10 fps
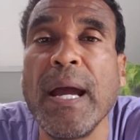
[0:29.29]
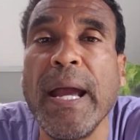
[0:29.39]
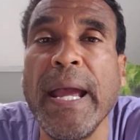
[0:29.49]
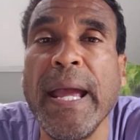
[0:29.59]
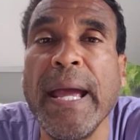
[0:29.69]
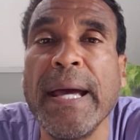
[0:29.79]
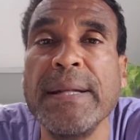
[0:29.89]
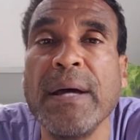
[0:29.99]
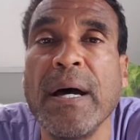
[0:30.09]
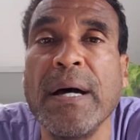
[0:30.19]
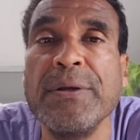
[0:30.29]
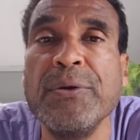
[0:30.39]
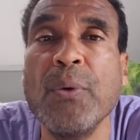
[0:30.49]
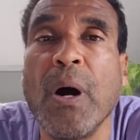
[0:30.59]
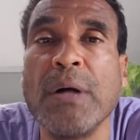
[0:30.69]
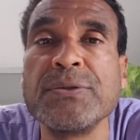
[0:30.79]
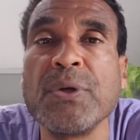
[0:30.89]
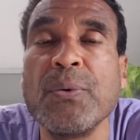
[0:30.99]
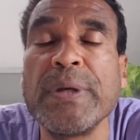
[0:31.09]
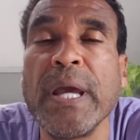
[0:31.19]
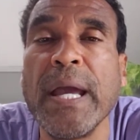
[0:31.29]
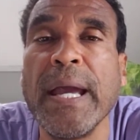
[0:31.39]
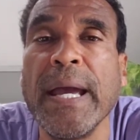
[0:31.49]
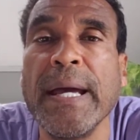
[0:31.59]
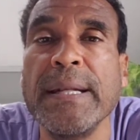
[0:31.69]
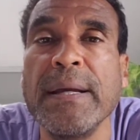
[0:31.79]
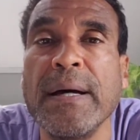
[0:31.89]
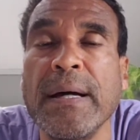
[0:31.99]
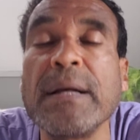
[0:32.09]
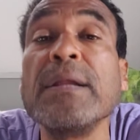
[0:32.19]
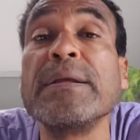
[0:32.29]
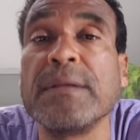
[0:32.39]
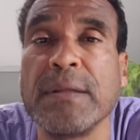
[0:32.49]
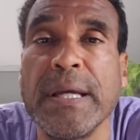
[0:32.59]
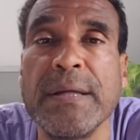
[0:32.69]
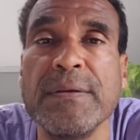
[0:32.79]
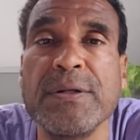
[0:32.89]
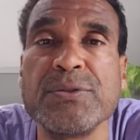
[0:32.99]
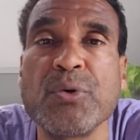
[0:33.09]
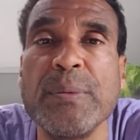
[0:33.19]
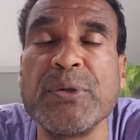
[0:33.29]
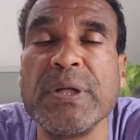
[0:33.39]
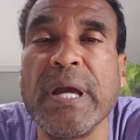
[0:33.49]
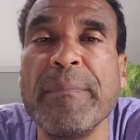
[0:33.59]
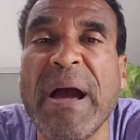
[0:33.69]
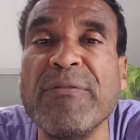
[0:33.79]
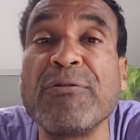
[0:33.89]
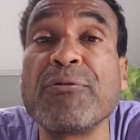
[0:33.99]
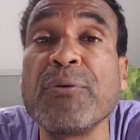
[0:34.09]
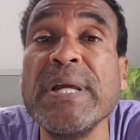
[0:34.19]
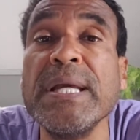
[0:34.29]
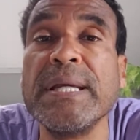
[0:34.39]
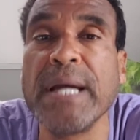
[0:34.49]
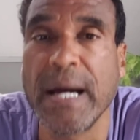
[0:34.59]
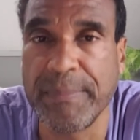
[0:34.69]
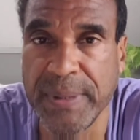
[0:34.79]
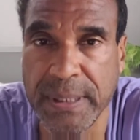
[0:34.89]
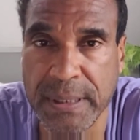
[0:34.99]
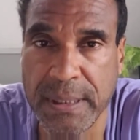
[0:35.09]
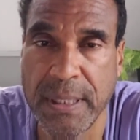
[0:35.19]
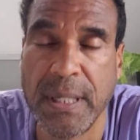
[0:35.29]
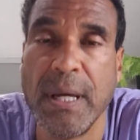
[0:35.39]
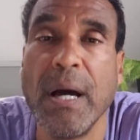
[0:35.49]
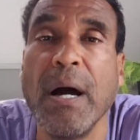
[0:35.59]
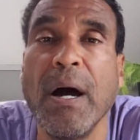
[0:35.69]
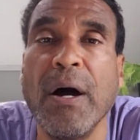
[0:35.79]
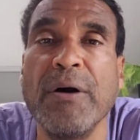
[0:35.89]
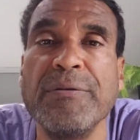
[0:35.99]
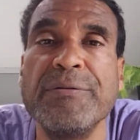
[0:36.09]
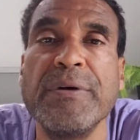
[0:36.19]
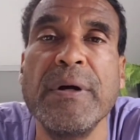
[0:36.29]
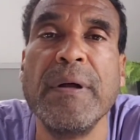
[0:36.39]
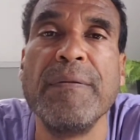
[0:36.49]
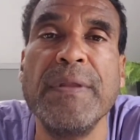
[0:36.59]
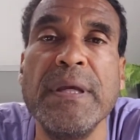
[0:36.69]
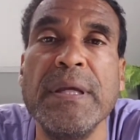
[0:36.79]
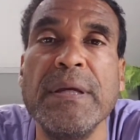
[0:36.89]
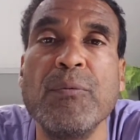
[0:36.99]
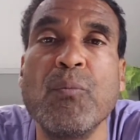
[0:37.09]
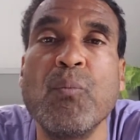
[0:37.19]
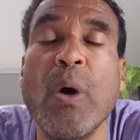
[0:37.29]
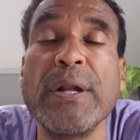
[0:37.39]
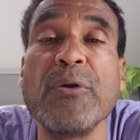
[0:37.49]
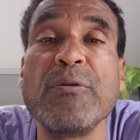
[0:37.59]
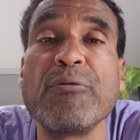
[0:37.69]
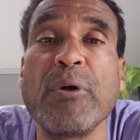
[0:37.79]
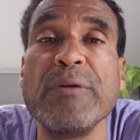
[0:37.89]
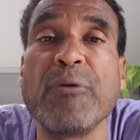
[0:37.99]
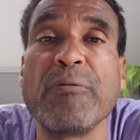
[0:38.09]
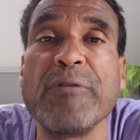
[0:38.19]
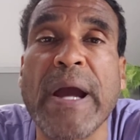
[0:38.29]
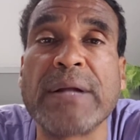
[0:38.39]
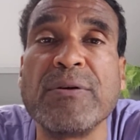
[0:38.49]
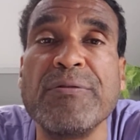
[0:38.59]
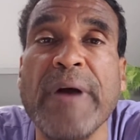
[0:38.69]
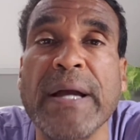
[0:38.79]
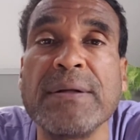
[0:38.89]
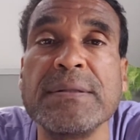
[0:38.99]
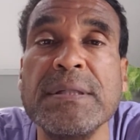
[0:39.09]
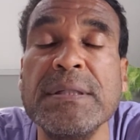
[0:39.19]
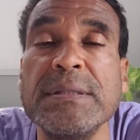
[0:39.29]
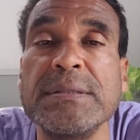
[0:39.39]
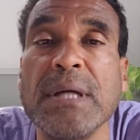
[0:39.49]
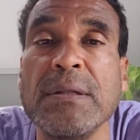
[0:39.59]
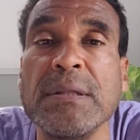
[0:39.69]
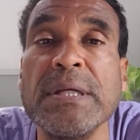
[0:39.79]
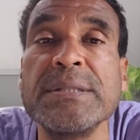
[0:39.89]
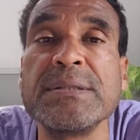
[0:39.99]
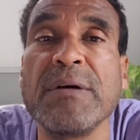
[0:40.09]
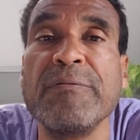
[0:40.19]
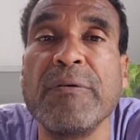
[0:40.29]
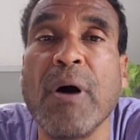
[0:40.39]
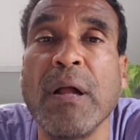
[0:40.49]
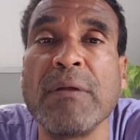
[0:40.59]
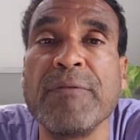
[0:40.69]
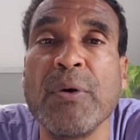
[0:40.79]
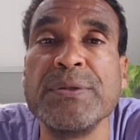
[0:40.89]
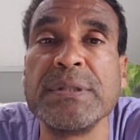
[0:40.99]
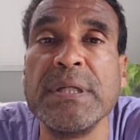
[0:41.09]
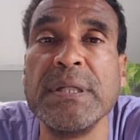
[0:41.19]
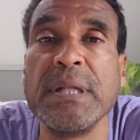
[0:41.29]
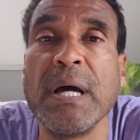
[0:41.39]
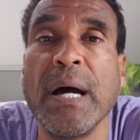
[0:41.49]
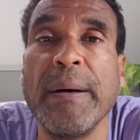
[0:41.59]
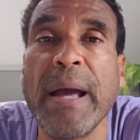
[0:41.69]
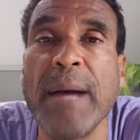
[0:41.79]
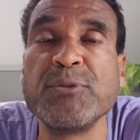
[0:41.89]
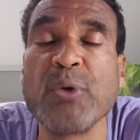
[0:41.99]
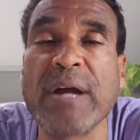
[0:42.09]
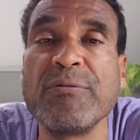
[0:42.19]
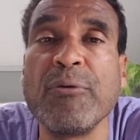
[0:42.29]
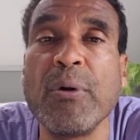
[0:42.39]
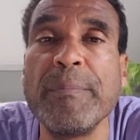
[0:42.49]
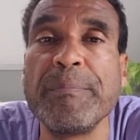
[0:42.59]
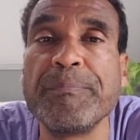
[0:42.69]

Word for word: And you also can click the link in the description to get my free copy of the 144 Fractal Faculties, a list of all of those in abstract form.